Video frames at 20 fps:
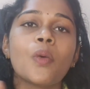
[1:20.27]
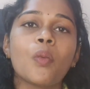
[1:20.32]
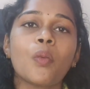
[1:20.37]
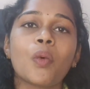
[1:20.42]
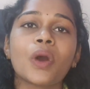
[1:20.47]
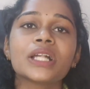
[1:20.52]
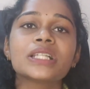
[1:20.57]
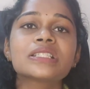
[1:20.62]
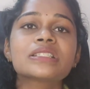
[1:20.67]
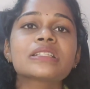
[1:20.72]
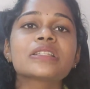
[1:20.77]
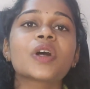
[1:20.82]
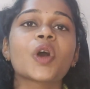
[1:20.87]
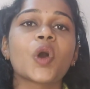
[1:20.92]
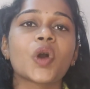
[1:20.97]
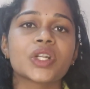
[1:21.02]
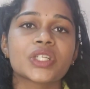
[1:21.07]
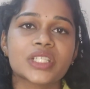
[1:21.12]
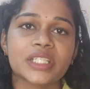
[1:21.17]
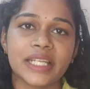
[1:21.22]
once in the
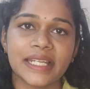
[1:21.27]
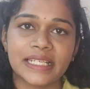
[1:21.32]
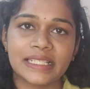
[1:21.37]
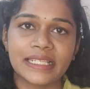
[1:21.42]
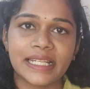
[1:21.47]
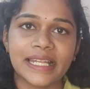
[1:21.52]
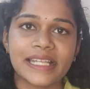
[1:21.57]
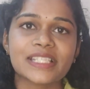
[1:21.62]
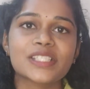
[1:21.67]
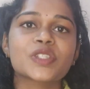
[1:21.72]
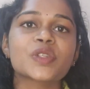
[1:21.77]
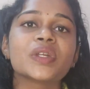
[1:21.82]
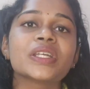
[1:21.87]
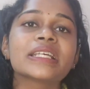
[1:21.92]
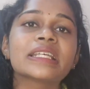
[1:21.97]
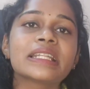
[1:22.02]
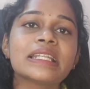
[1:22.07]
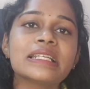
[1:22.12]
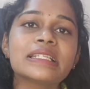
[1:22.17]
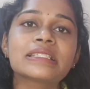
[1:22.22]
alternate days to
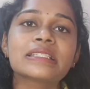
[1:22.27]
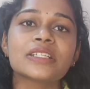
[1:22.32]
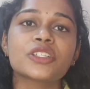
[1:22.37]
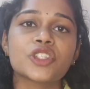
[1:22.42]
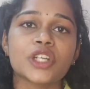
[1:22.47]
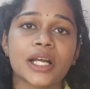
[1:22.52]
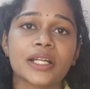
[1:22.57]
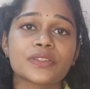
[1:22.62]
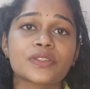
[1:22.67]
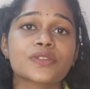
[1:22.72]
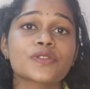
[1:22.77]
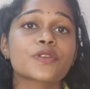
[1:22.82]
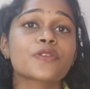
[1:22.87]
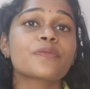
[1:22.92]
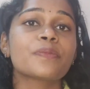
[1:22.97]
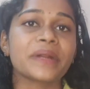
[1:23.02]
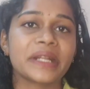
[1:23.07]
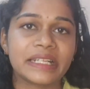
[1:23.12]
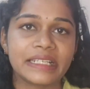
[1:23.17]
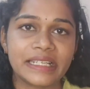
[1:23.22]
increase the chances
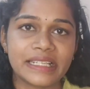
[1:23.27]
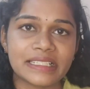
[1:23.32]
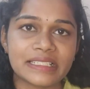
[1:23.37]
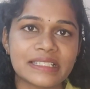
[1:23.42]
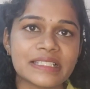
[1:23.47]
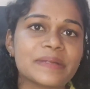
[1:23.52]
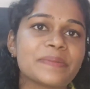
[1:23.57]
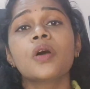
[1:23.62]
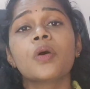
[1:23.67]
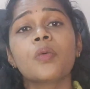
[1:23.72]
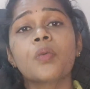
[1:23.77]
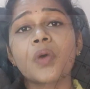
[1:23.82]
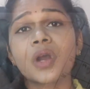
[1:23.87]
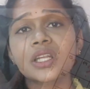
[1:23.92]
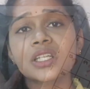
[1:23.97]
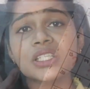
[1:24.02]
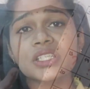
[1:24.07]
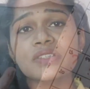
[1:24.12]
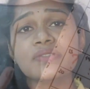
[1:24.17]
of pregnancy. What